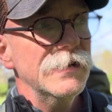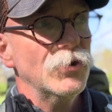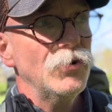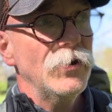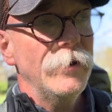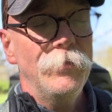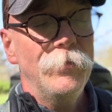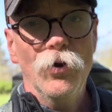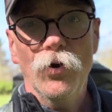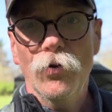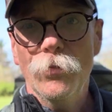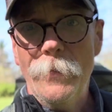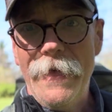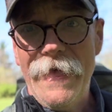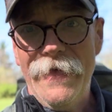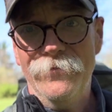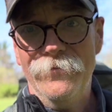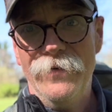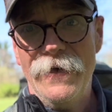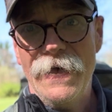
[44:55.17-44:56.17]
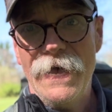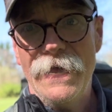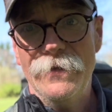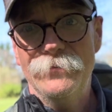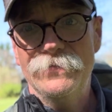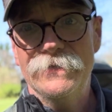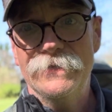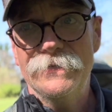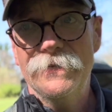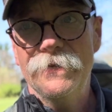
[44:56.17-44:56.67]
creepy old man
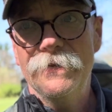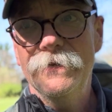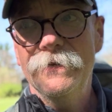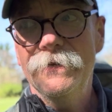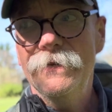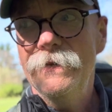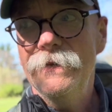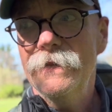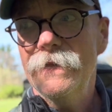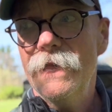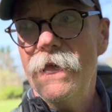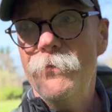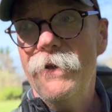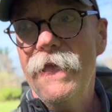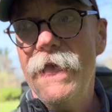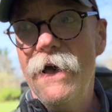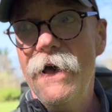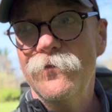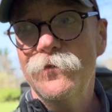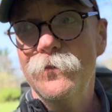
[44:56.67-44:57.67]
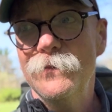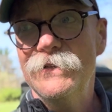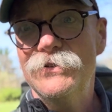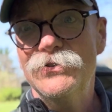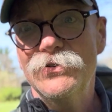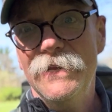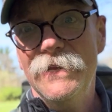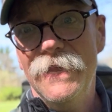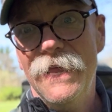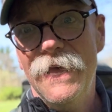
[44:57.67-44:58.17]
vibes coming out from the
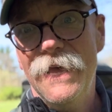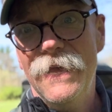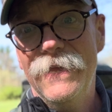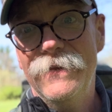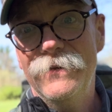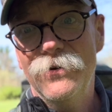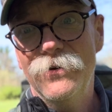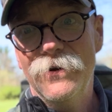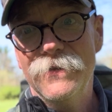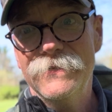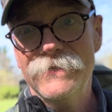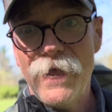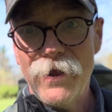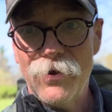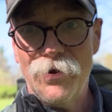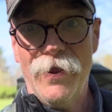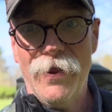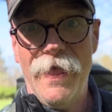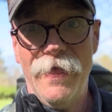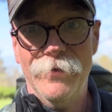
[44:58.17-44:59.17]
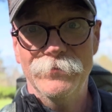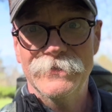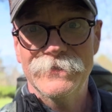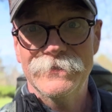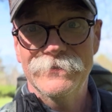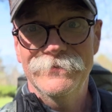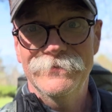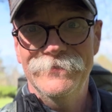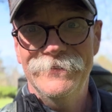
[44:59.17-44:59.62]
tree line during soccer games.